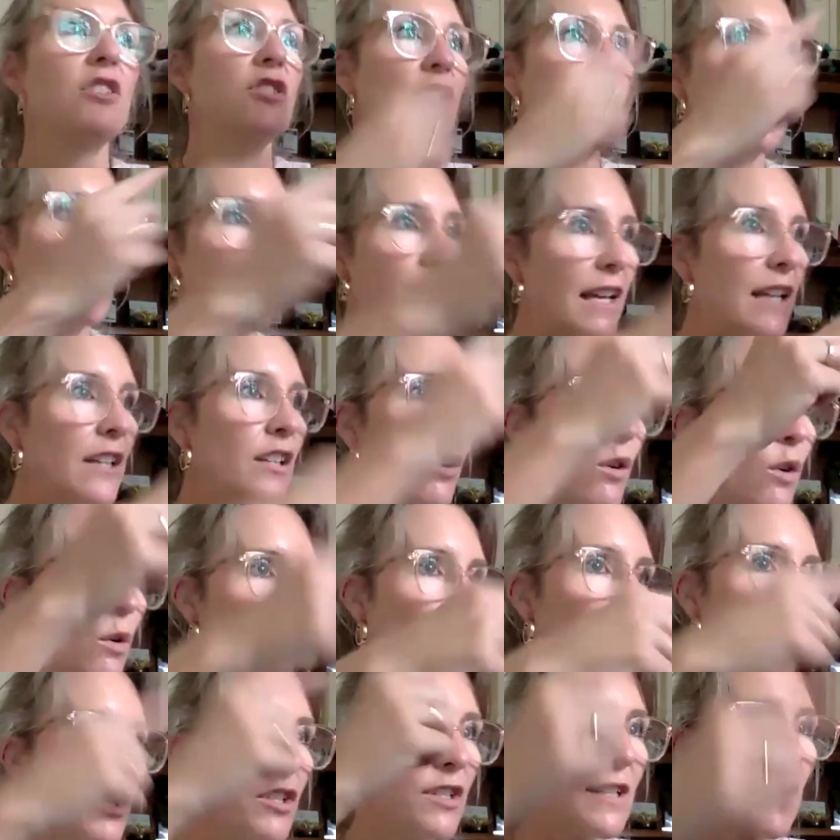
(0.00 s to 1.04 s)
Do you then go and
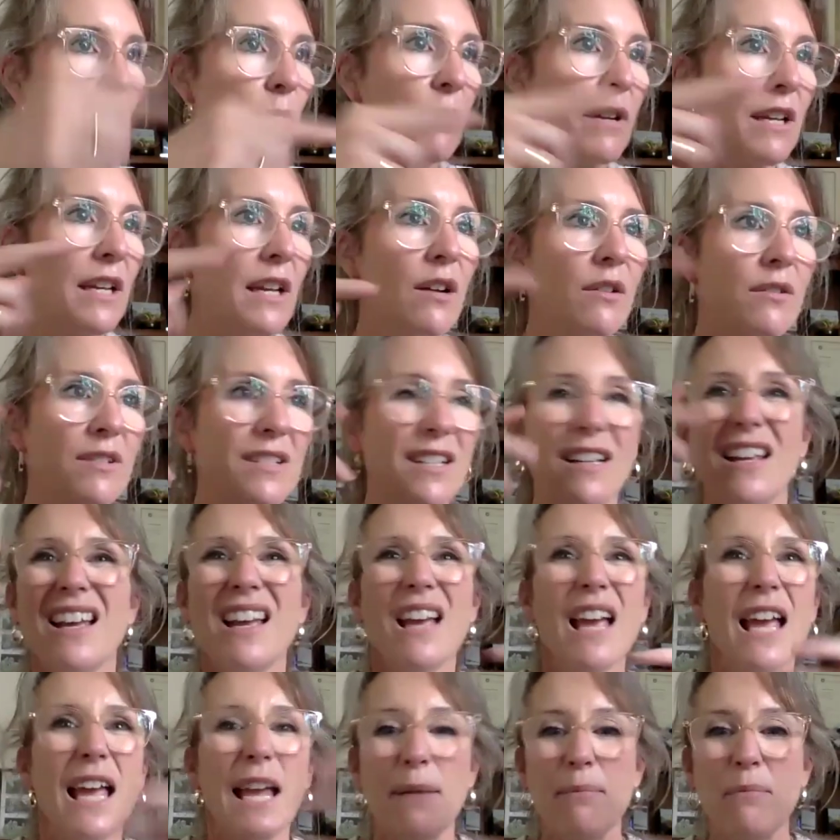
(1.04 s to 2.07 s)
watch somebody else, and
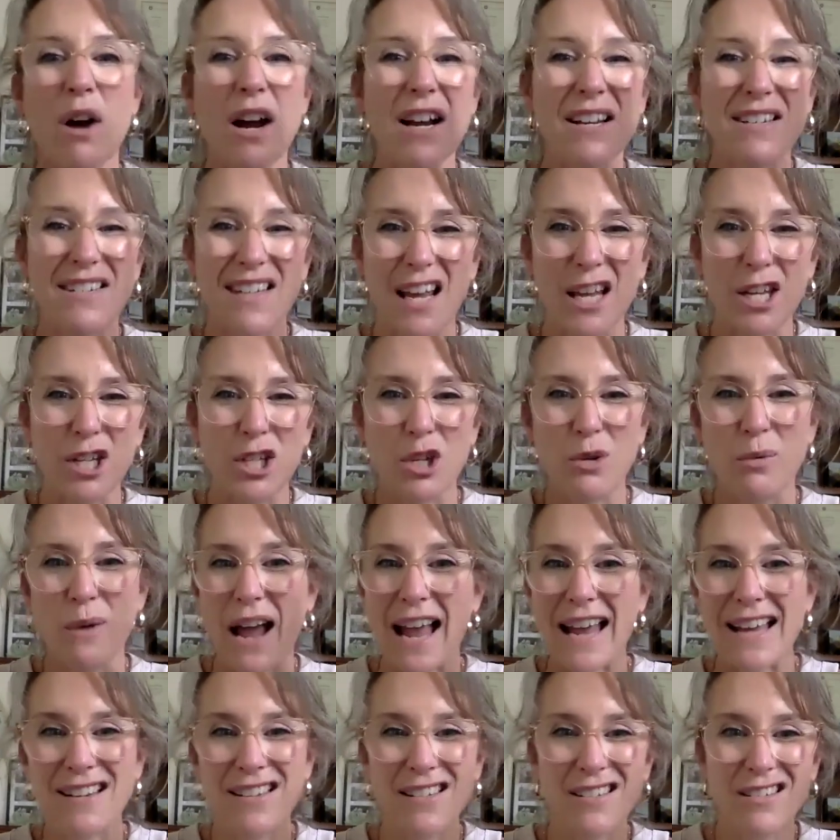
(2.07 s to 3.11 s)
it might take you
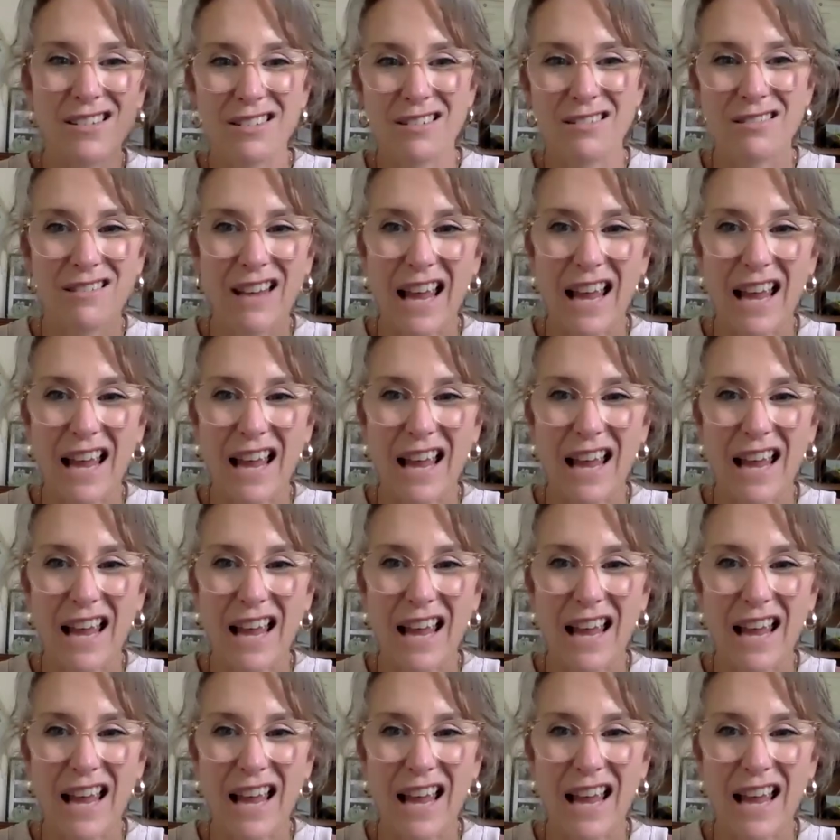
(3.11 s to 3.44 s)
eight